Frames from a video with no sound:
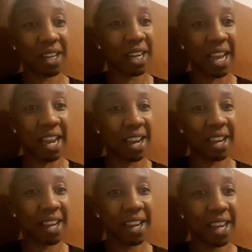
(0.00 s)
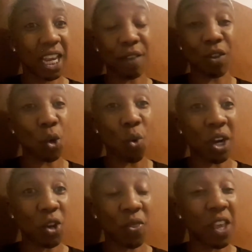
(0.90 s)
Like, even the
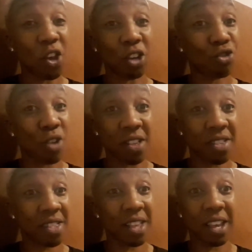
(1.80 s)
one you could trust